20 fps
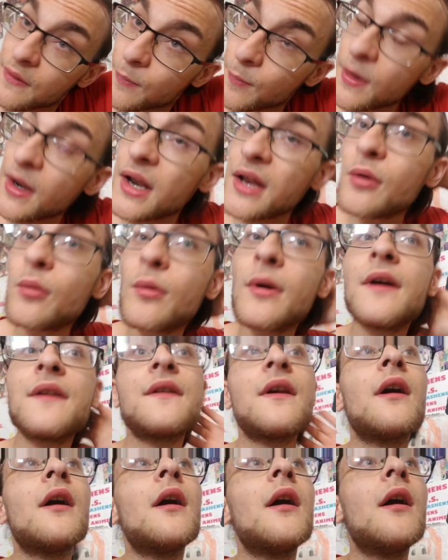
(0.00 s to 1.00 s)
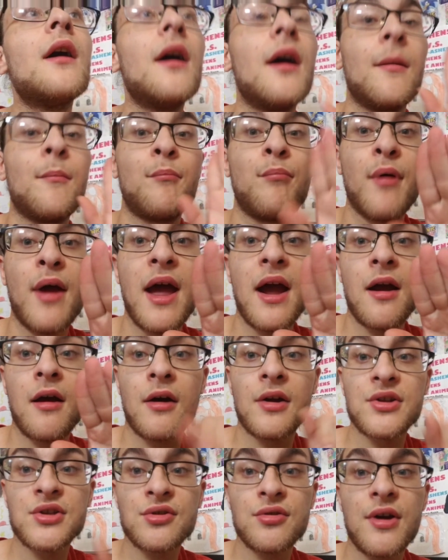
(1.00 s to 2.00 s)
But anyways, back
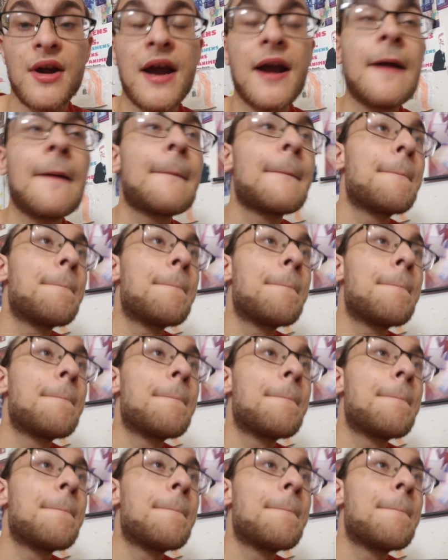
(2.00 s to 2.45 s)
on track.